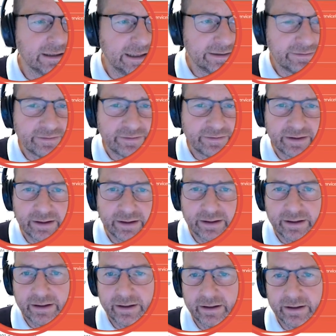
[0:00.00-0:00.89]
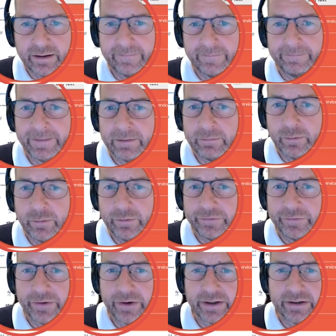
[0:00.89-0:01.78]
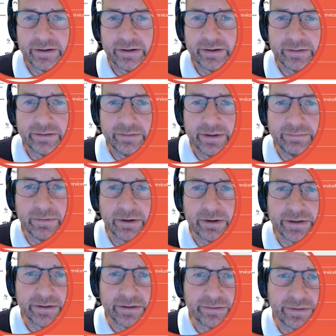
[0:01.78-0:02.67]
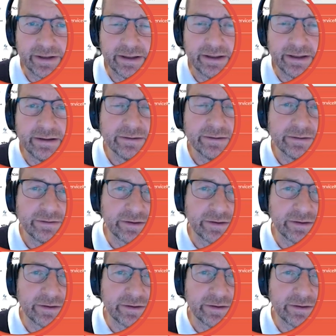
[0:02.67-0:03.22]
Let's move further to the monitoring.